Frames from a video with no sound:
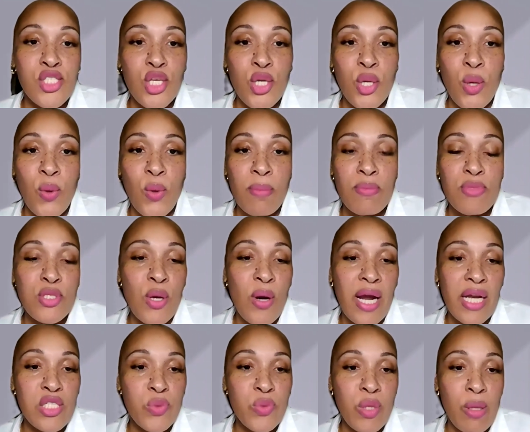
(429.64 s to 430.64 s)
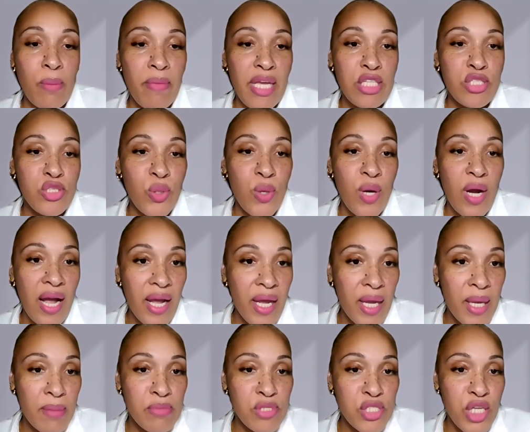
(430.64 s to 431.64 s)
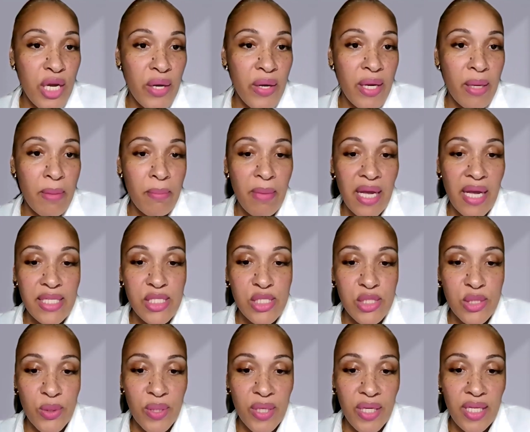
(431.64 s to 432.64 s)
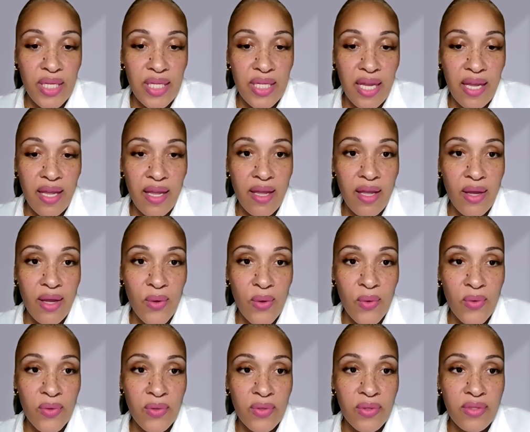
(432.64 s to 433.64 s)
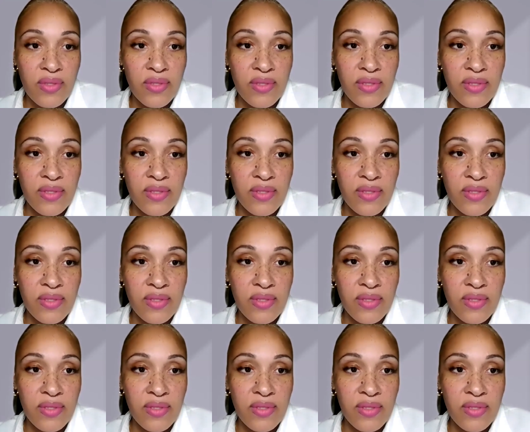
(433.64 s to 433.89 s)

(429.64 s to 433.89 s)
And so I'm sorry, I just want to make sure I am sharing my screen now.